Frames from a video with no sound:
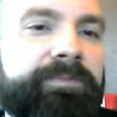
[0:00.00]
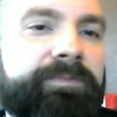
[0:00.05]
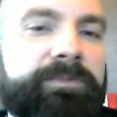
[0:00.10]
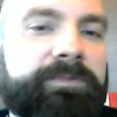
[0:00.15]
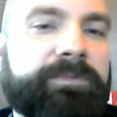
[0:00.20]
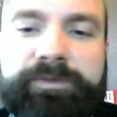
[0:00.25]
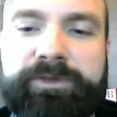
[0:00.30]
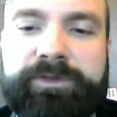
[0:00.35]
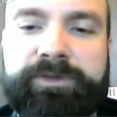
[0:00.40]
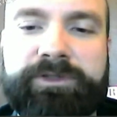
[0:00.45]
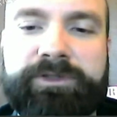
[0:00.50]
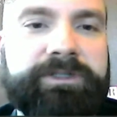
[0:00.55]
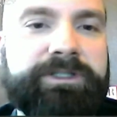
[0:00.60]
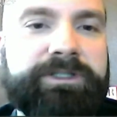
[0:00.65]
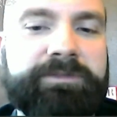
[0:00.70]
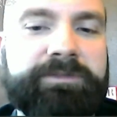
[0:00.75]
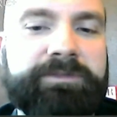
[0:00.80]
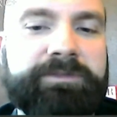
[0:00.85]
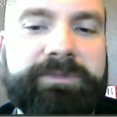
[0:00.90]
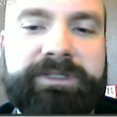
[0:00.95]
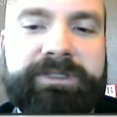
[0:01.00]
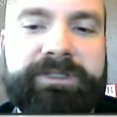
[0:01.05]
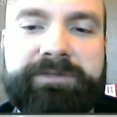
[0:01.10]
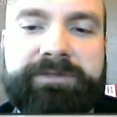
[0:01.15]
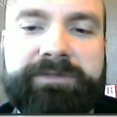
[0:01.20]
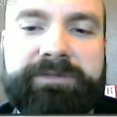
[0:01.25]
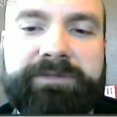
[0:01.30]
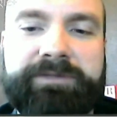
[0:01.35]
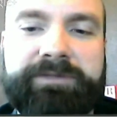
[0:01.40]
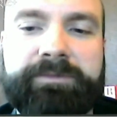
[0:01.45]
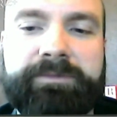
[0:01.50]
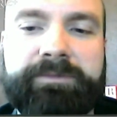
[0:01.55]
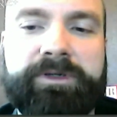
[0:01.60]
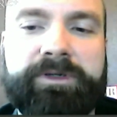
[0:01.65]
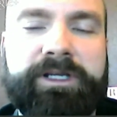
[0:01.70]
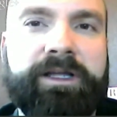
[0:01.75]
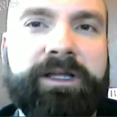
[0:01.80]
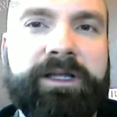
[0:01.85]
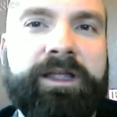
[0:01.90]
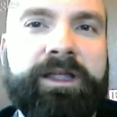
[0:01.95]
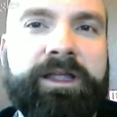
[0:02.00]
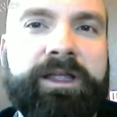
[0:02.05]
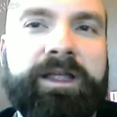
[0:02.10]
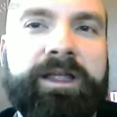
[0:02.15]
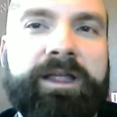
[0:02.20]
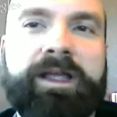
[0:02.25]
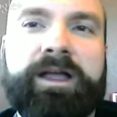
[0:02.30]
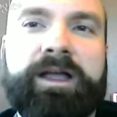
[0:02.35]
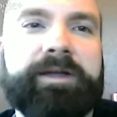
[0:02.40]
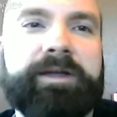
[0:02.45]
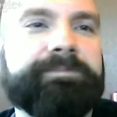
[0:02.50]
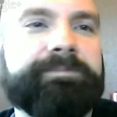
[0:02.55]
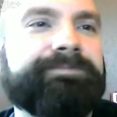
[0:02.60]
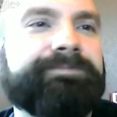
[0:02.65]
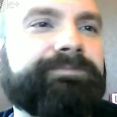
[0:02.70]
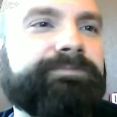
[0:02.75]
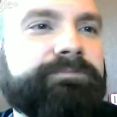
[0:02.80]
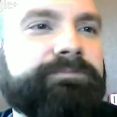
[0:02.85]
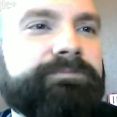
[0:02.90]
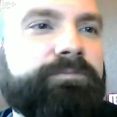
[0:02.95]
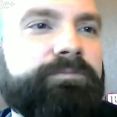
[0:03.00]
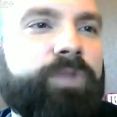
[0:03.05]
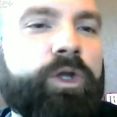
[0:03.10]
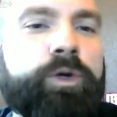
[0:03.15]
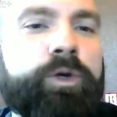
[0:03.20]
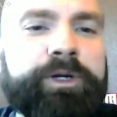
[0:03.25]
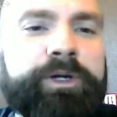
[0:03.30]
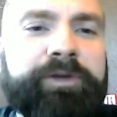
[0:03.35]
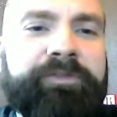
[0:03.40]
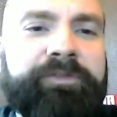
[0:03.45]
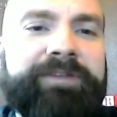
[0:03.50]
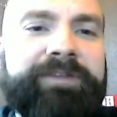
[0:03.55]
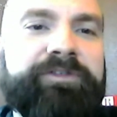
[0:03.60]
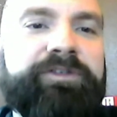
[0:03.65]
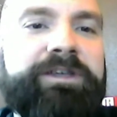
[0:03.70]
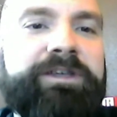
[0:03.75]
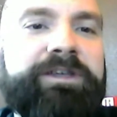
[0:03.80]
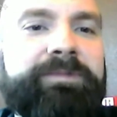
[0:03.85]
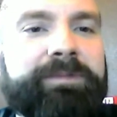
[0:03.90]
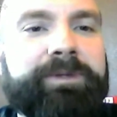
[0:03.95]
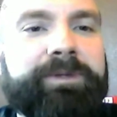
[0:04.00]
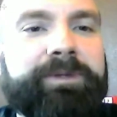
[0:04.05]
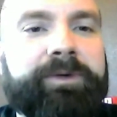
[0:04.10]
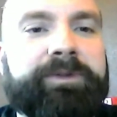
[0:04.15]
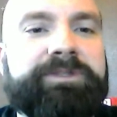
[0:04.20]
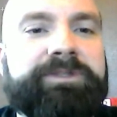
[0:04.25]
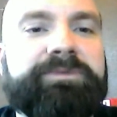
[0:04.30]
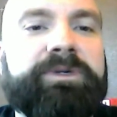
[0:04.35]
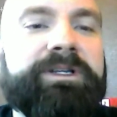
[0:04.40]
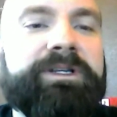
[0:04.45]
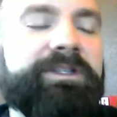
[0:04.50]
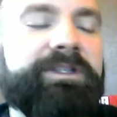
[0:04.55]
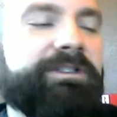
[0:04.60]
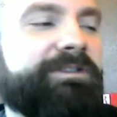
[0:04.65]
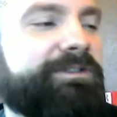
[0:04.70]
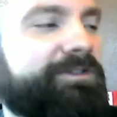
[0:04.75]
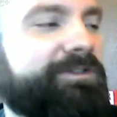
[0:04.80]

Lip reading: First Richard, but then Roberta. Who are your favorite female poets? One of the